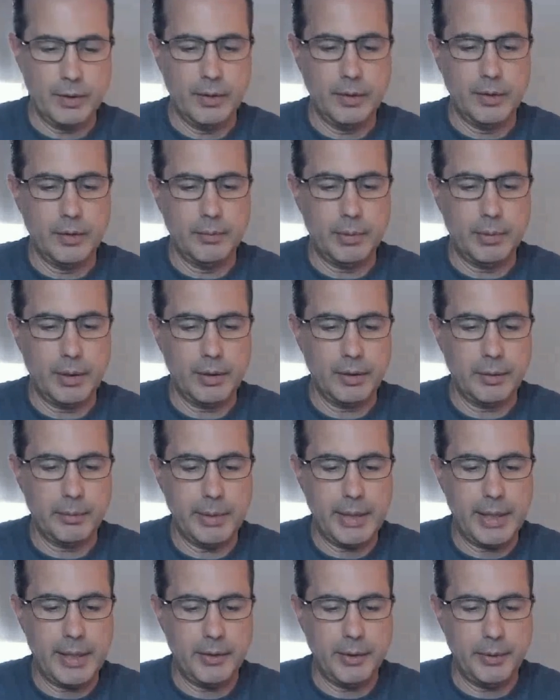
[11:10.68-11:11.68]
plug the
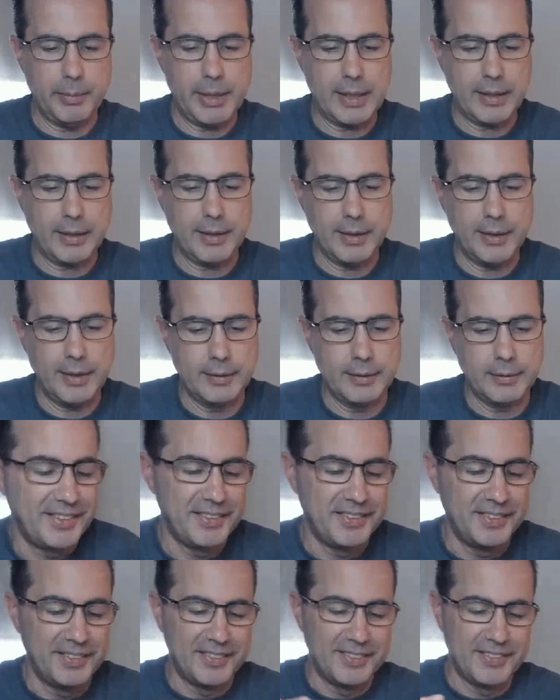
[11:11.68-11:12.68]
battery back
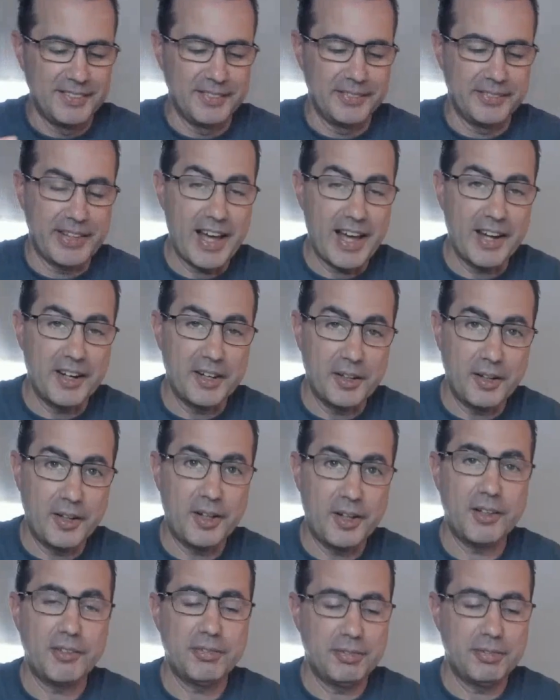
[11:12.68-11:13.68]
in, got it
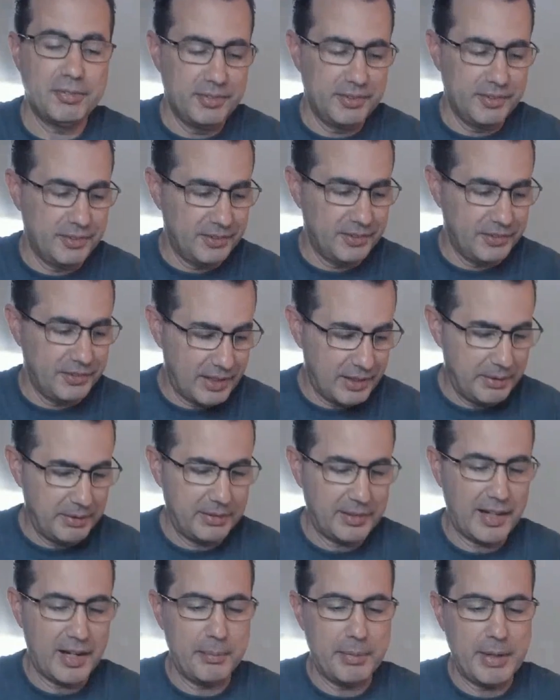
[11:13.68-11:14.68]
off. Set,
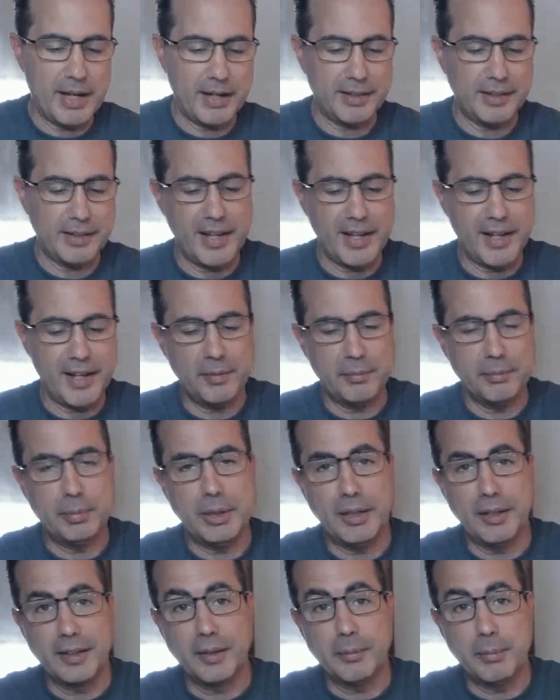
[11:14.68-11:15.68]
set it back down,
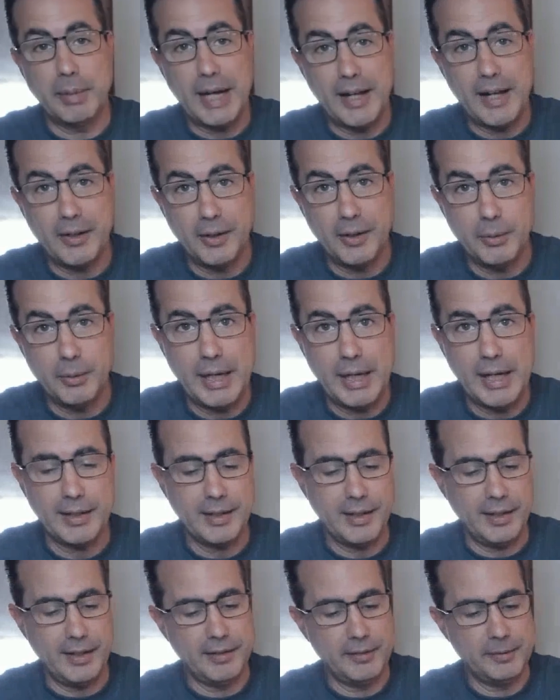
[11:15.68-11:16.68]
plug the battery
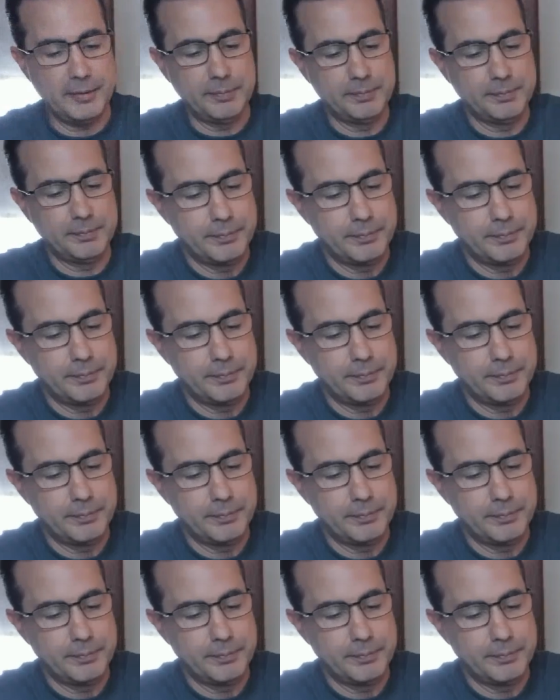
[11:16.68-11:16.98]
back in.